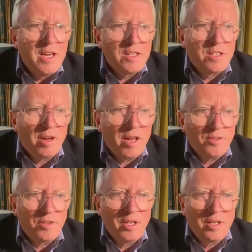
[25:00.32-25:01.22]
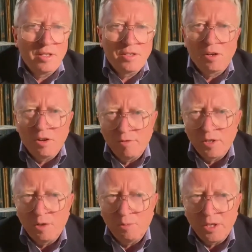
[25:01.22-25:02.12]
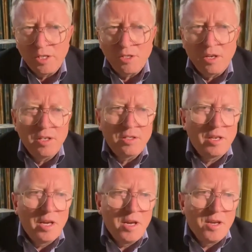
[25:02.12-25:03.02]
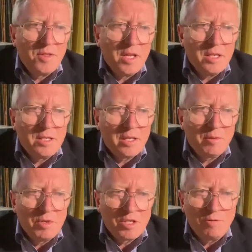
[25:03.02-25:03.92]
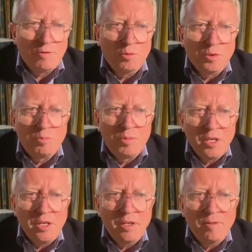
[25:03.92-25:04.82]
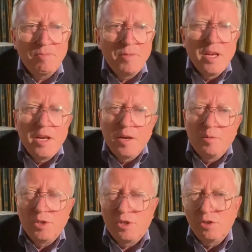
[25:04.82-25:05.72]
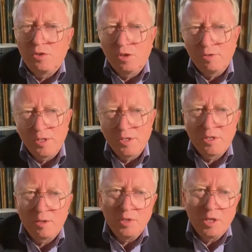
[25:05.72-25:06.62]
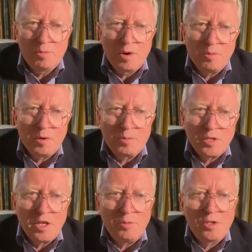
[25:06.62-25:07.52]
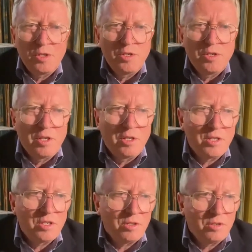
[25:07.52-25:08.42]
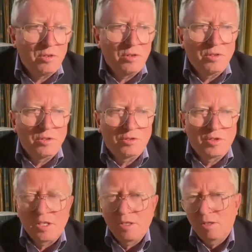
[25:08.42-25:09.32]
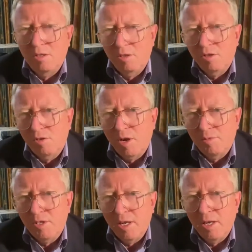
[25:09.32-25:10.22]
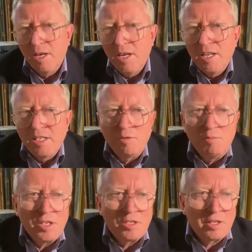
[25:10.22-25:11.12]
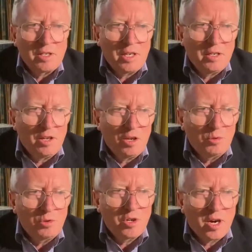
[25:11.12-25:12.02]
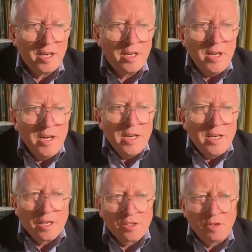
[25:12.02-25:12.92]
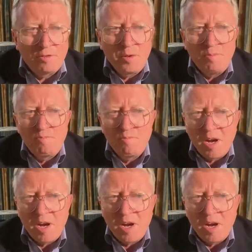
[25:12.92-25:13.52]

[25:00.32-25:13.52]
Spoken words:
So out there, there's a lot of incomplete science. There's misinformed opinion, which has driven some inappropriate perceptions, and this in turn threatens to disrupt our domestic and global trade. Now, so if we